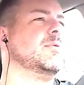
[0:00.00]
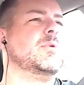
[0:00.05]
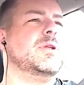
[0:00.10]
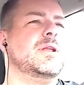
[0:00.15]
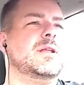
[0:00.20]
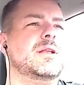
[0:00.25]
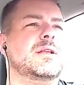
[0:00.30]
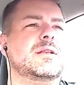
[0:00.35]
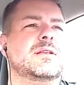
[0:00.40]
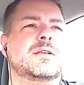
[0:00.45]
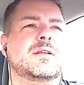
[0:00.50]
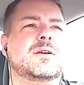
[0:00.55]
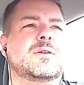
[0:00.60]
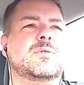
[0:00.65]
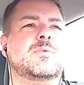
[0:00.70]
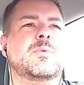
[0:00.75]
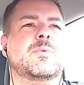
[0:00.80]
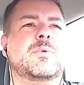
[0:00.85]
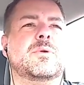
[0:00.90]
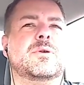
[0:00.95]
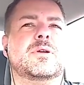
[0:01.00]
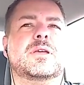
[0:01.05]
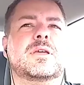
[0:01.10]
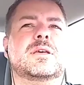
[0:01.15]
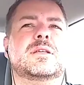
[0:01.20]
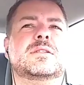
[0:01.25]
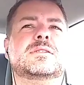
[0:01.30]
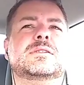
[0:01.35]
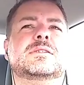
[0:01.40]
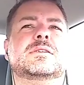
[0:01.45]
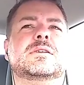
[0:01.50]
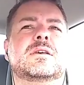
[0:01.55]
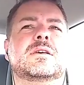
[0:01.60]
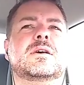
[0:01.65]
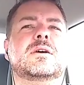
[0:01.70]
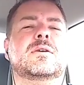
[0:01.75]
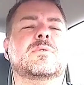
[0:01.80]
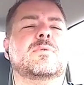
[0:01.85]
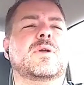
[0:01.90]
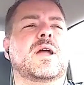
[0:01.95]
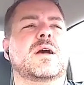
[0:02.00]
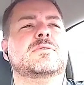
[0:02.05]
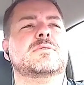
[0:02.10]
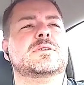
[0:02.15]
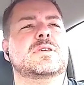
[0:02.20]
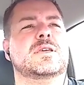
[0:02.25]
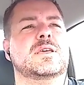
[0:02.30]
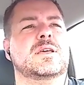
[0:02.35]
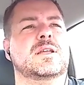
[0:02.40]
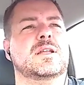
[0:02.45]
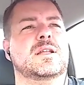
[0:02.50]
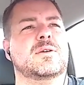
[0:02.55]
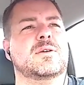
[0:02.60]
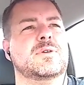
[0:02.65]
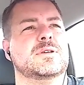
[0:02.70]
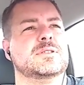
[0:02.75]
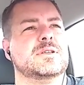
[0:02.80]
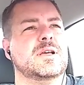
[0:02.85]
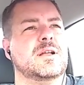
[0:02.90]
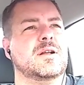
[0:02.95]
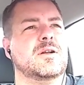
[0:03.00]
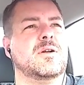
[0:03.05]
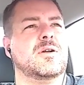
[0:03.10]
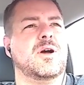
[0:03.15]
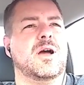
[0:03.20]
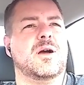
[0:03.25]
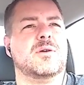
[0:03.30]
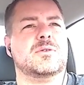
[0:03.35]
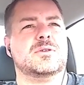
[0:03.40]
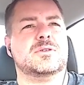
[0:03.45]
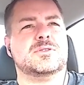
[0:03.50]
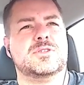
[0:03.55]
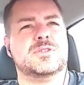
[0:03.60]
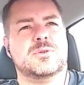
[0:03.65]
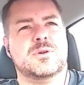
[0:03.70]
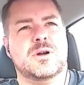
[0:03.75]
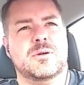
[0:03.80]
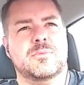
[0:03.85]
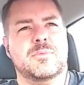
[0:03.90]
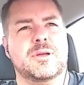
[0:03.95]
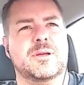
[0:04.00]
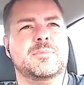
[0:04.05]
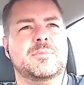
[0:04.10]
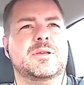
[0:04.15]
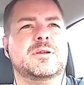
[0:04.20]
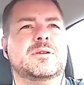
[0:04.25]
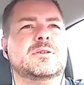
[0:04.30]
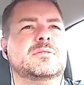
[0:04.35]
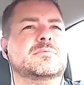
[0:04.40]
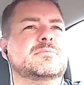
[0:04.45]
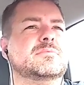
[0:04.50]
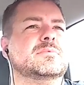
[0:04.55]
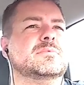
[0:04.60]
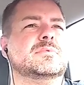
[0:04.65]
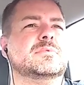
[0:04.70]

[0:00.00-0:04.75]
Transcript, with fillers: And we didn't, when we were kids, when I was a kid anyways, I don't know how old you are, maybe you're